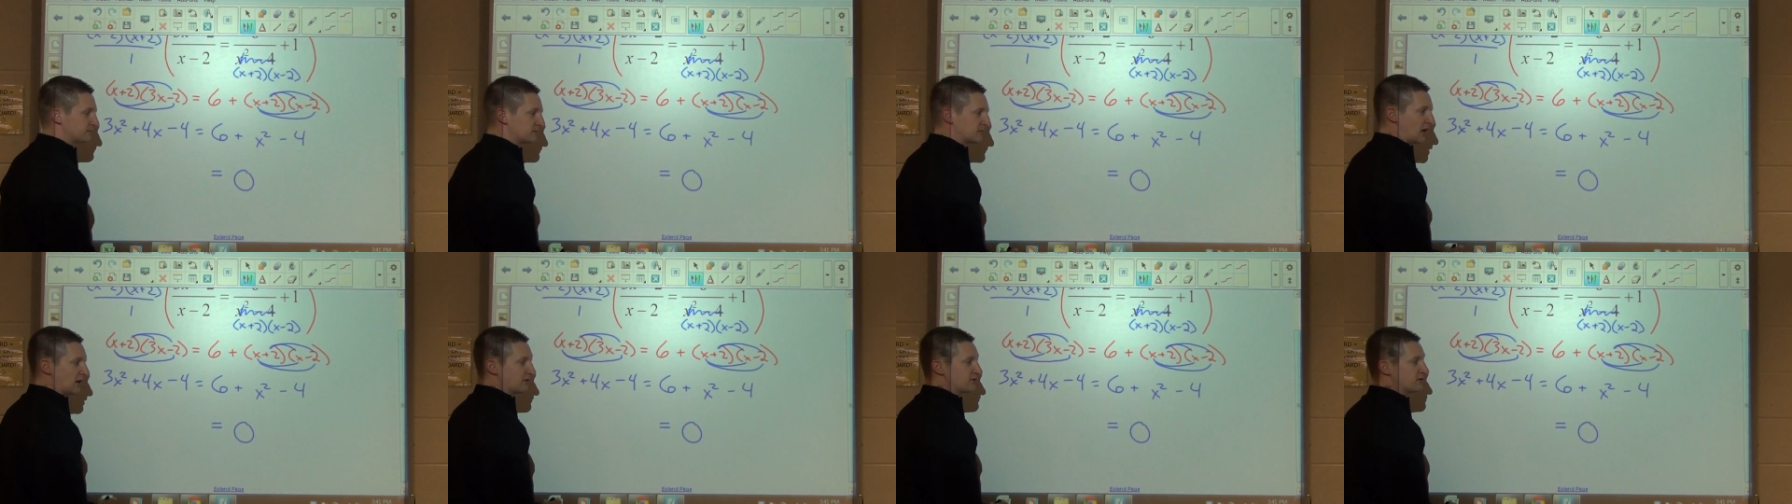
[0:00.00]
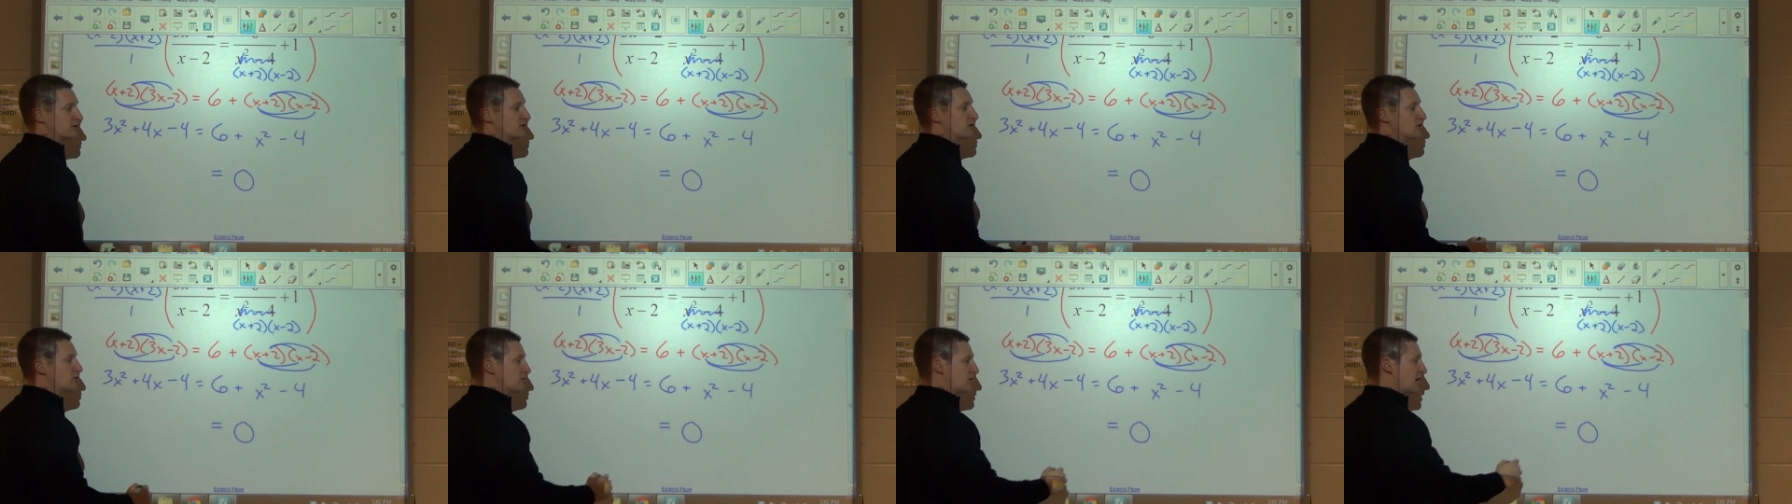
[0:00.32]
Now
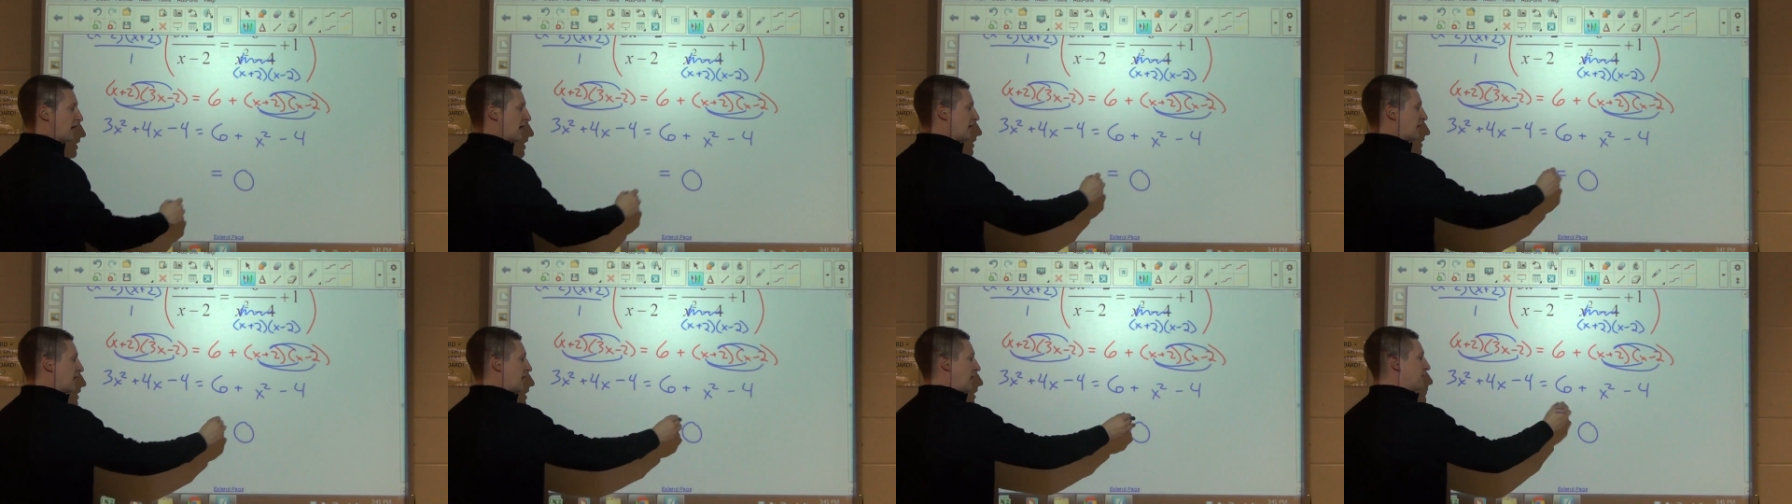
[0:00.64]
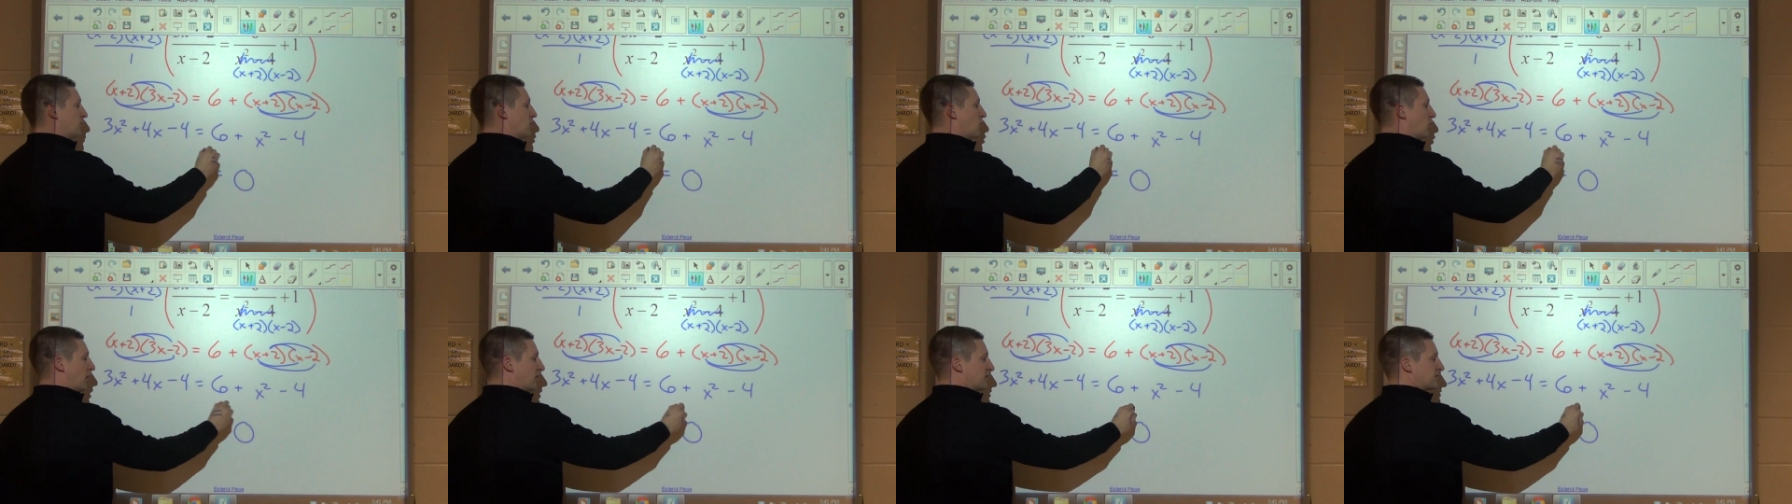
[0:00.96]
to do that,
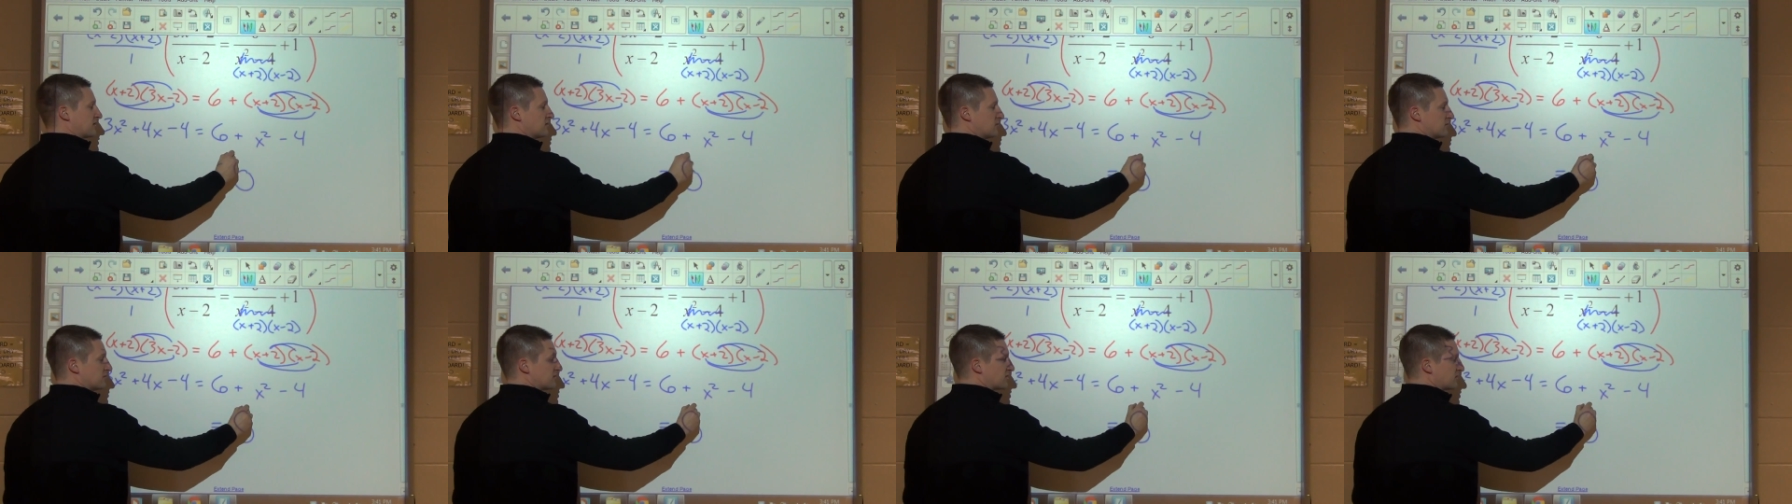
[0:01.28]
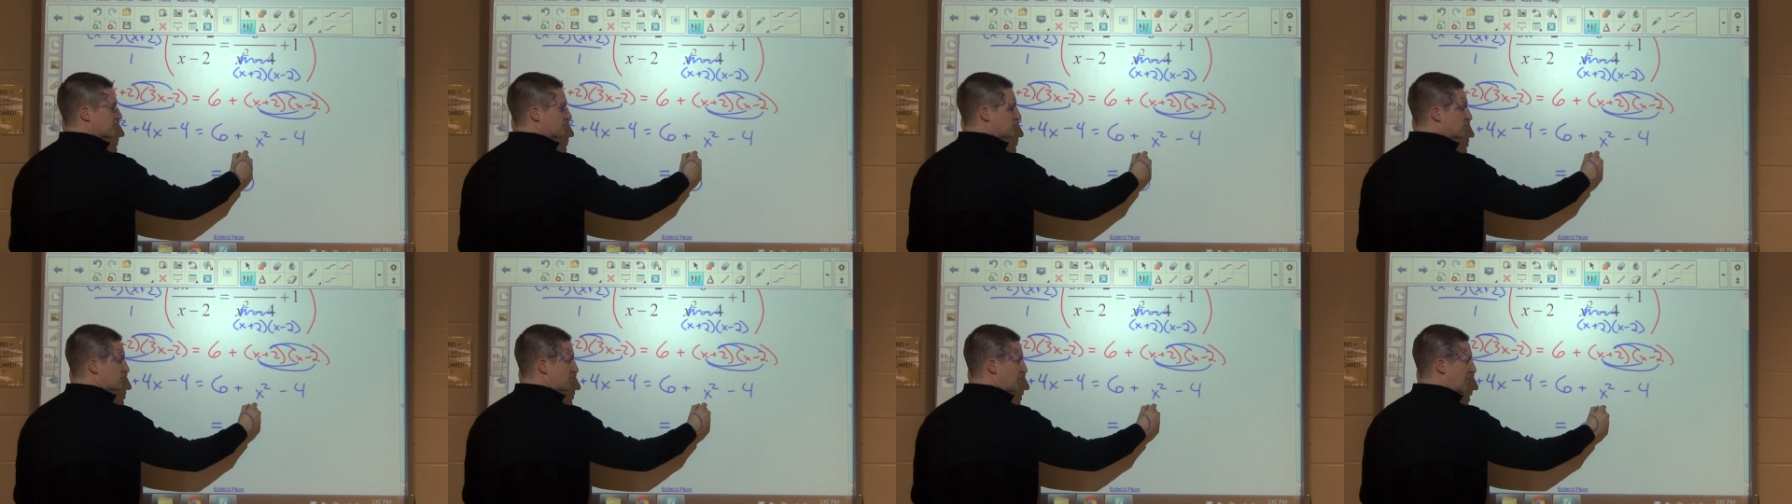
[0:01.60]
I'm going to
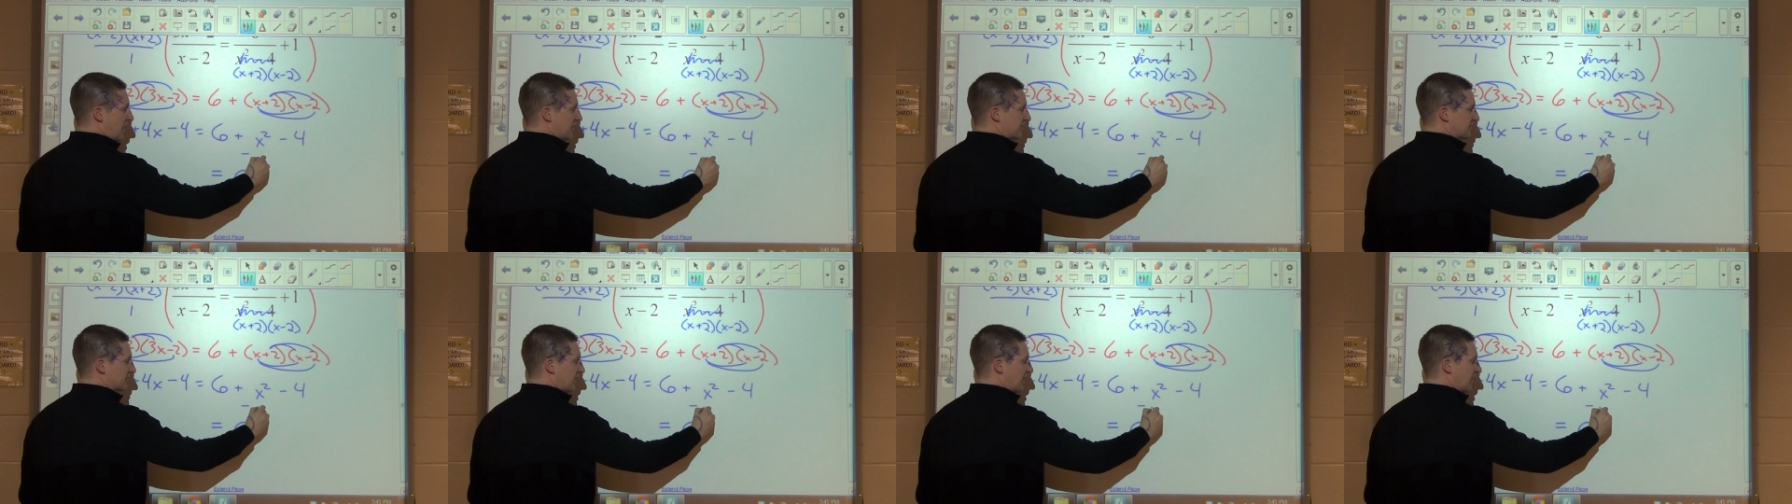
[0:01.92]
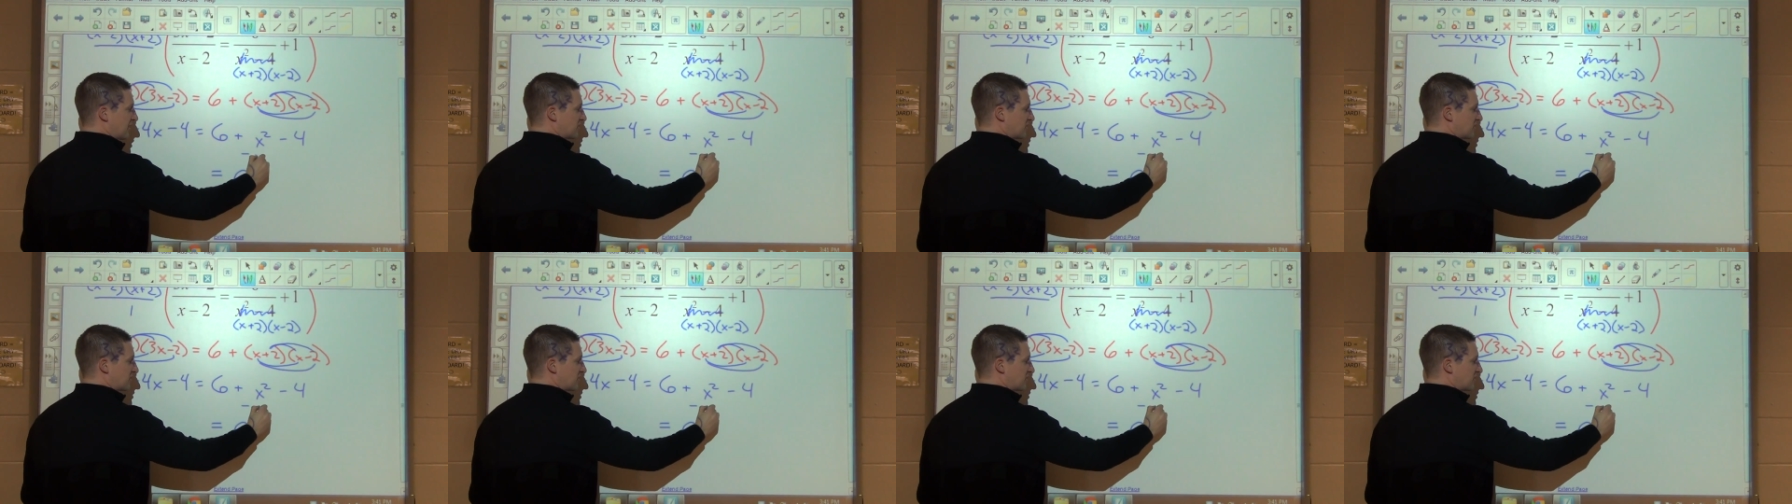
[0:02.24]
subtract